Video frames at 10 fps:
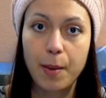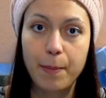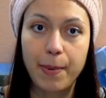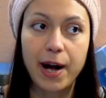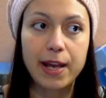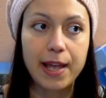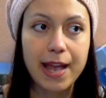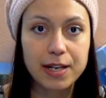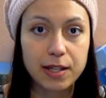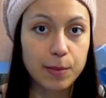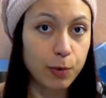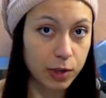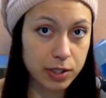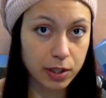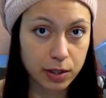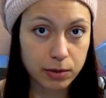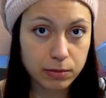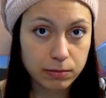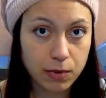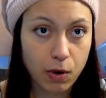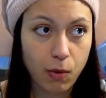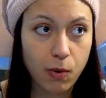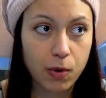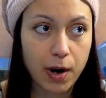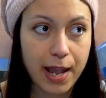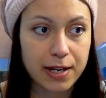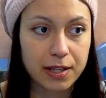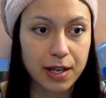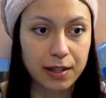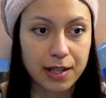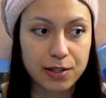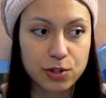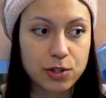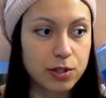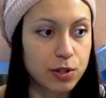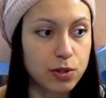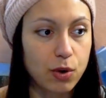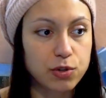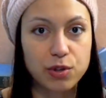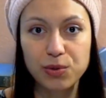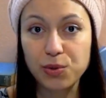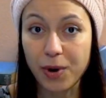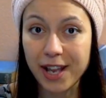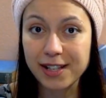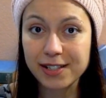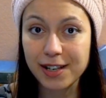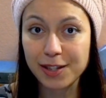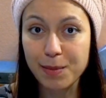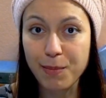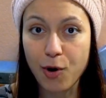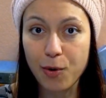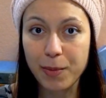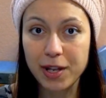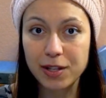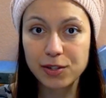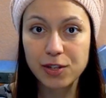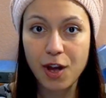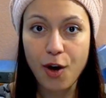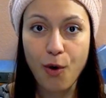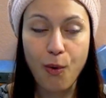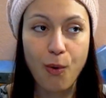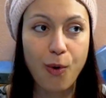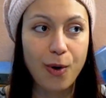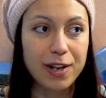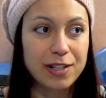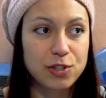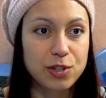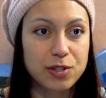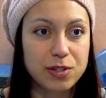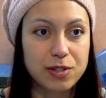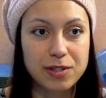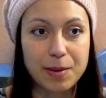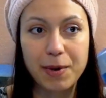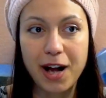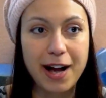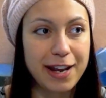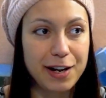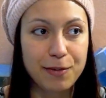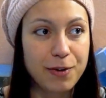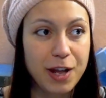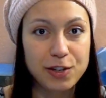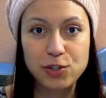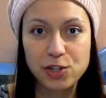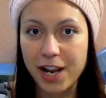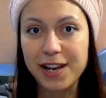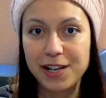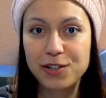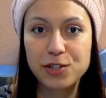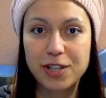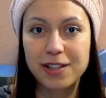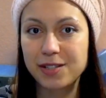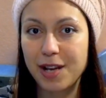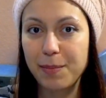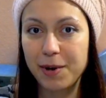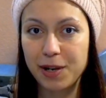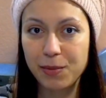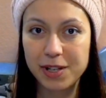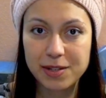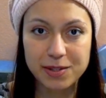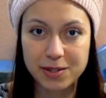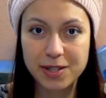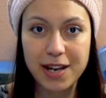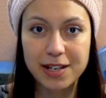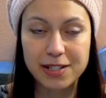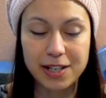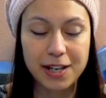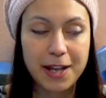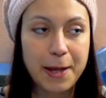by anything political or anything that is just a social trend at the moment, or is just some kind of change that is happening within society.